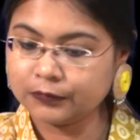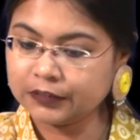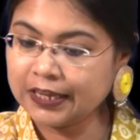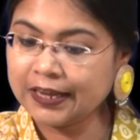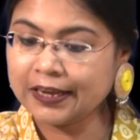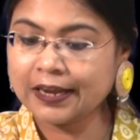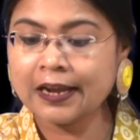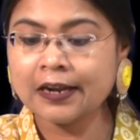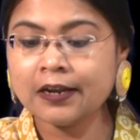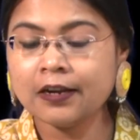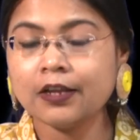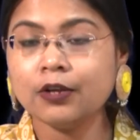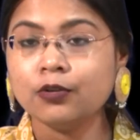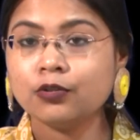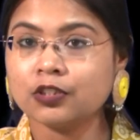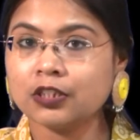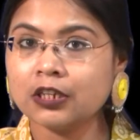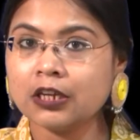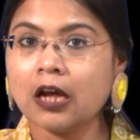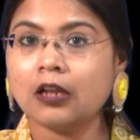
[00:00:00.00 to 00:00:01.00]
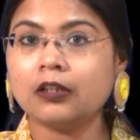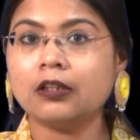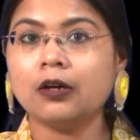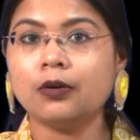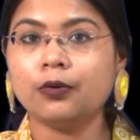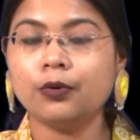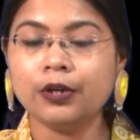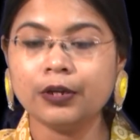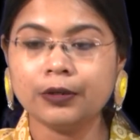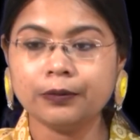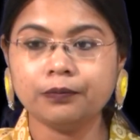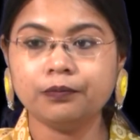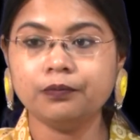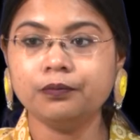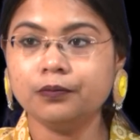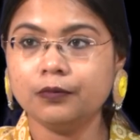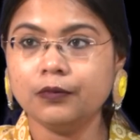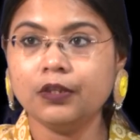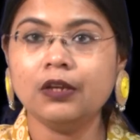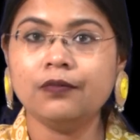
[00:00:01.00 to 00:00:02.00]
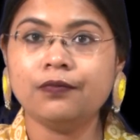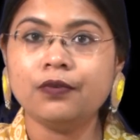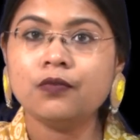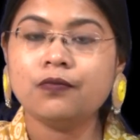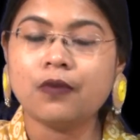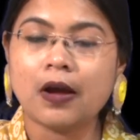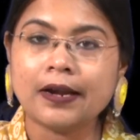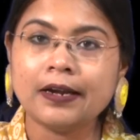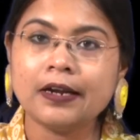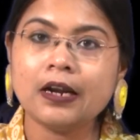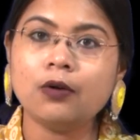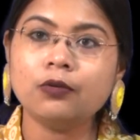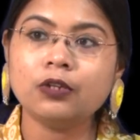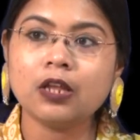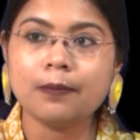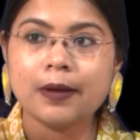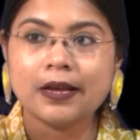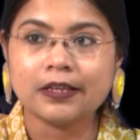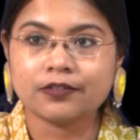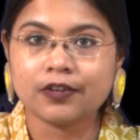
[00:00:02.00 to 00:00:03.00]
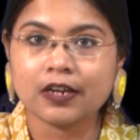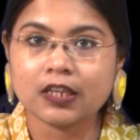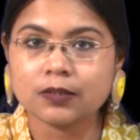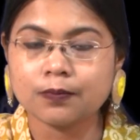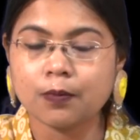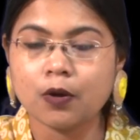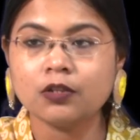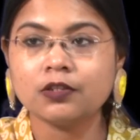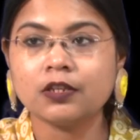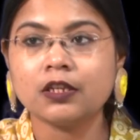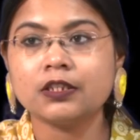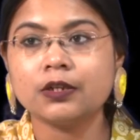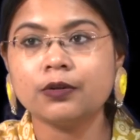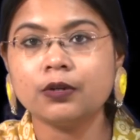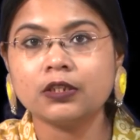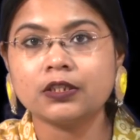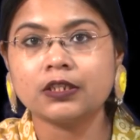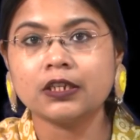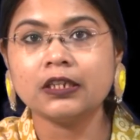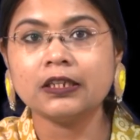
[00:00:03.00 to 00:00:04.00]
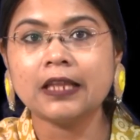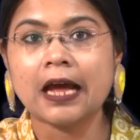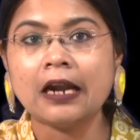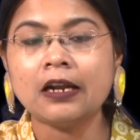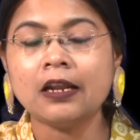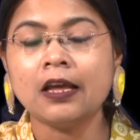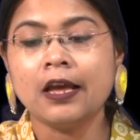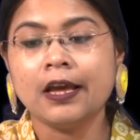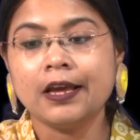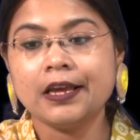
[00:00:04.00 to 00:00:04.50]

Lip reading: again you see the way, if you find out the best responses, you will see that